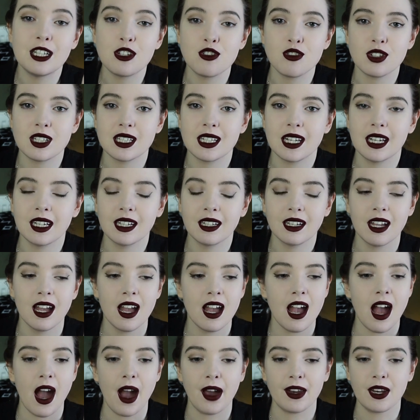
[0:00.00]
interesting,
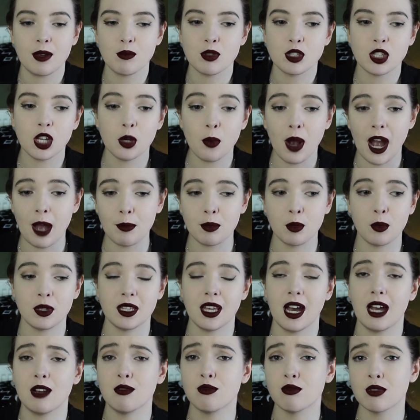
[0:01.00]
and I'm so happy with
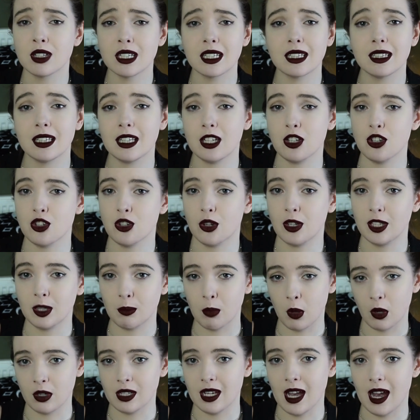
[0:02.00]
it. I really enjoy the
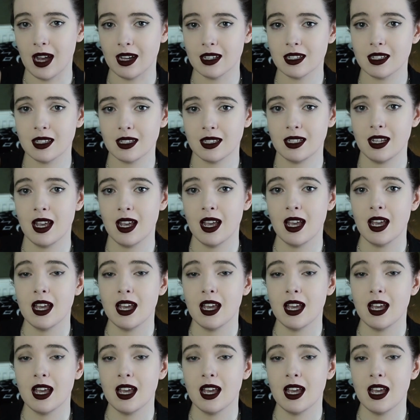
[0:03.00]
podcast.